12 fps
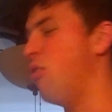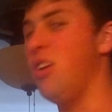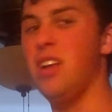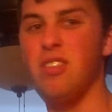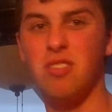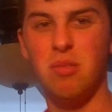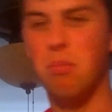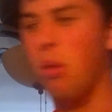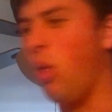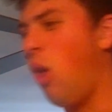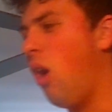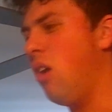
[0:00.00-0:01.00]
fringe. He
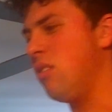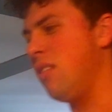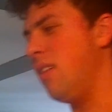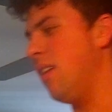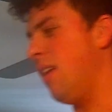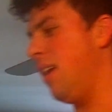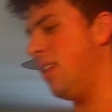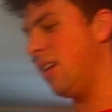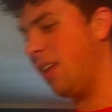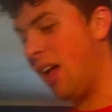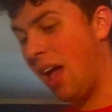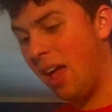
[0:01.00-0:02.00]
belongs in a, in
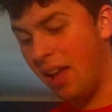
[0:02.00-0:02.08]
a